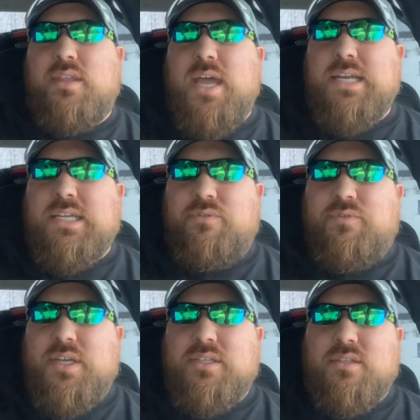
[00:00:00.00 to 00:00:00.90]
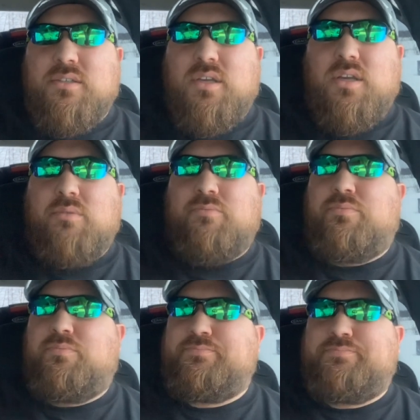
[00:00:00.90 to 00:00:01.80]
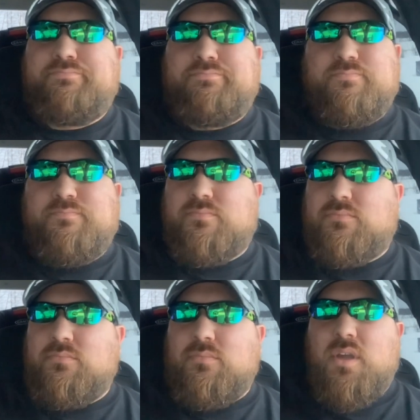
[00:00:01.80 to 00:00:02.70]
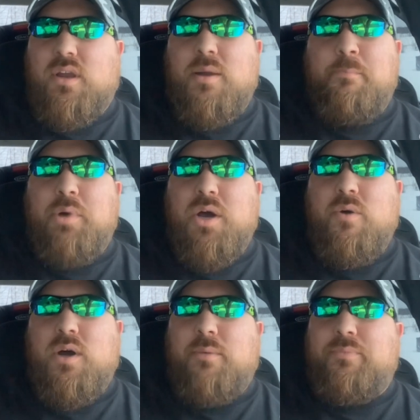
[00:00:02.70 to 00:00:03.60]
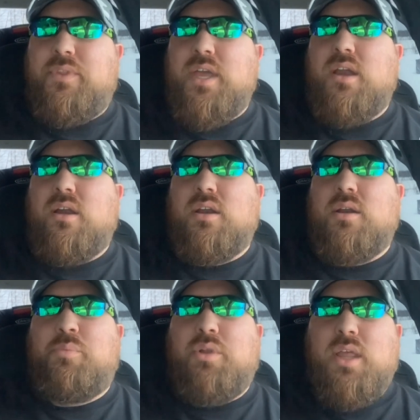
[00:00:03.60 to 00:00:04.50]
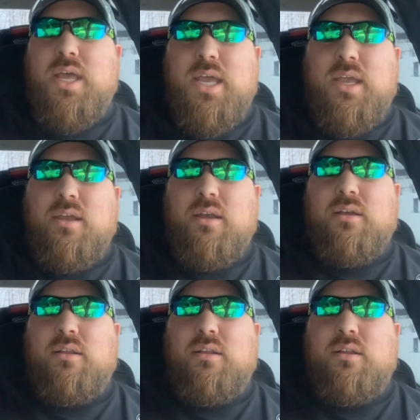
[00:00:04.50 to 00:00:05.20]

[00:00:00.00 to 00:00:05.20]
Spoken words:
That defense is they're going to bow up. They are going to play